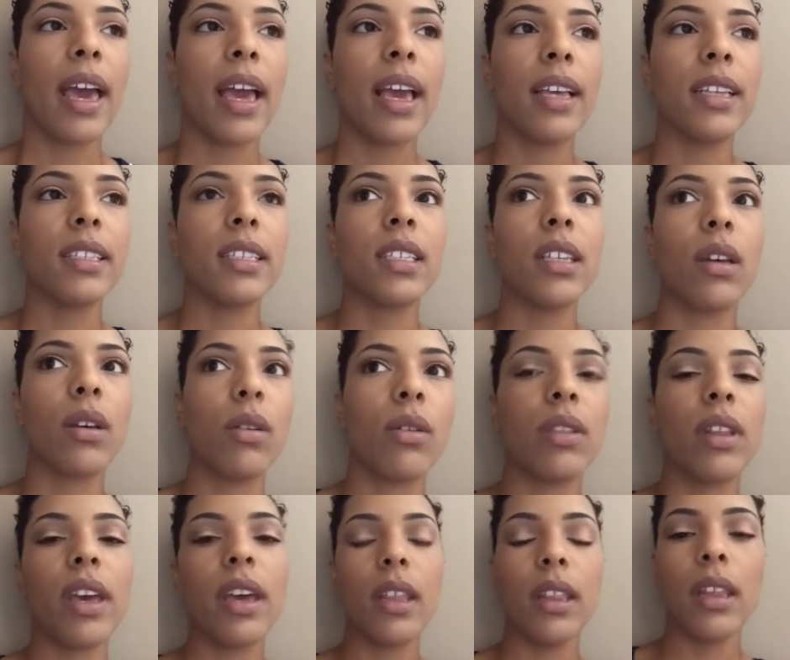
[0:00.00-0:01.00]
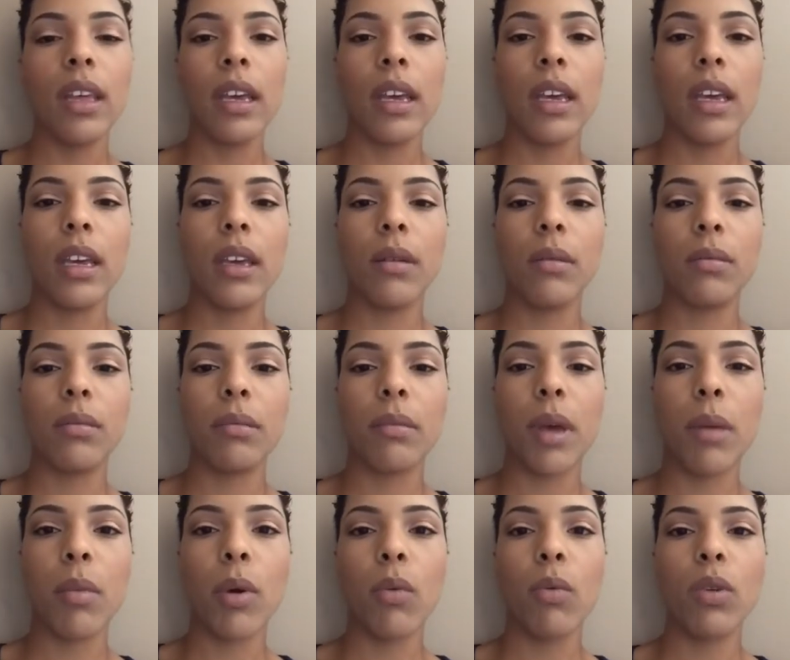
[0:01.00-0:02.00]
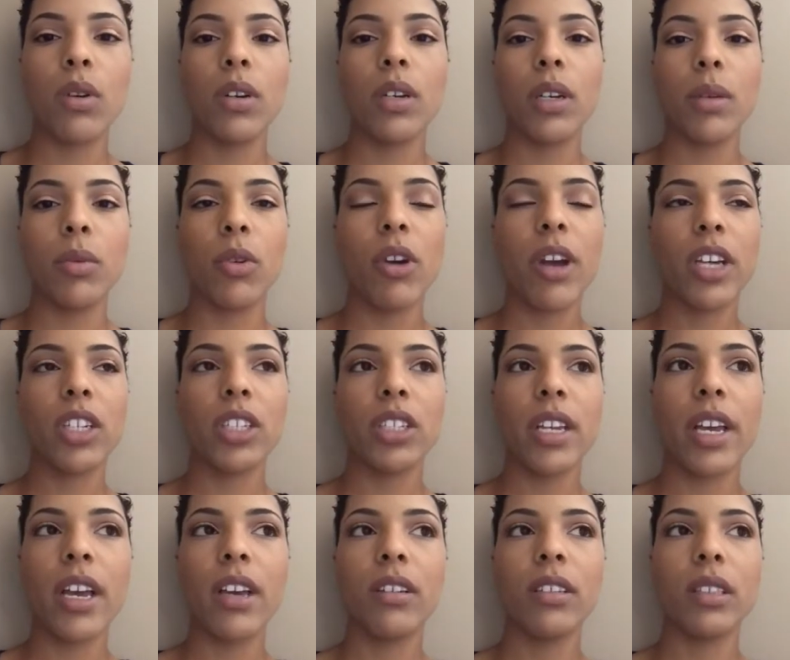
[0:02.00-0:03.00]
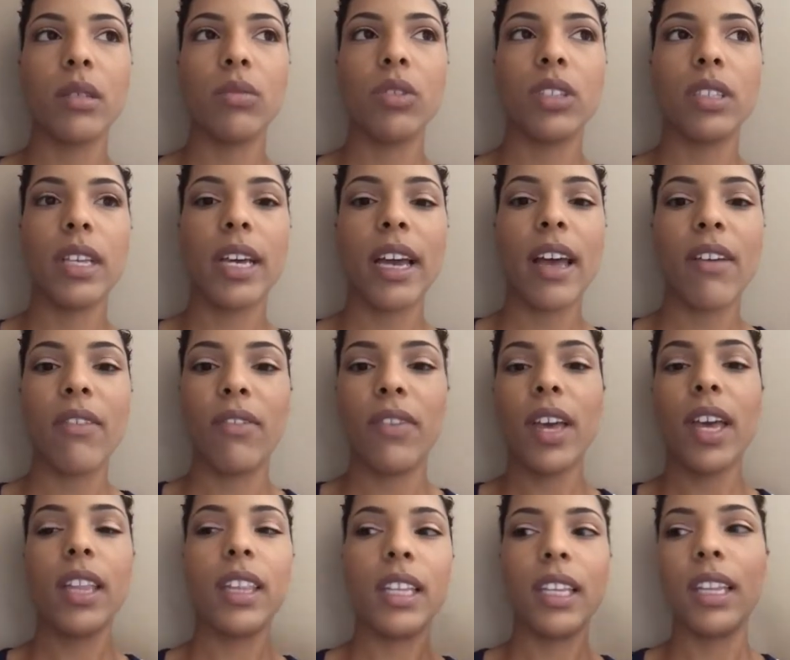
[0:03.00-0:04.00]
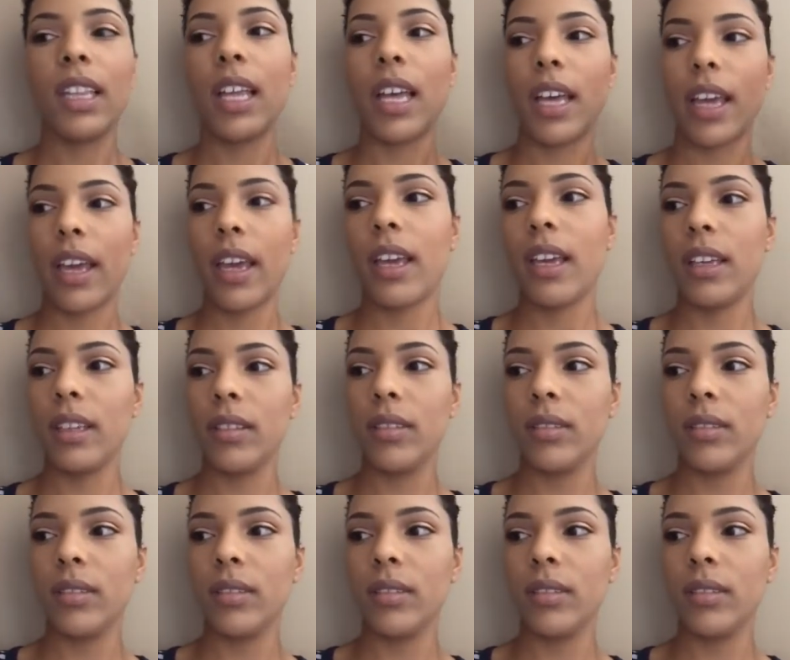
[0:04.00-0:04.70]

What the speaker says: And so that made my world come crashing down, because I'm just I finally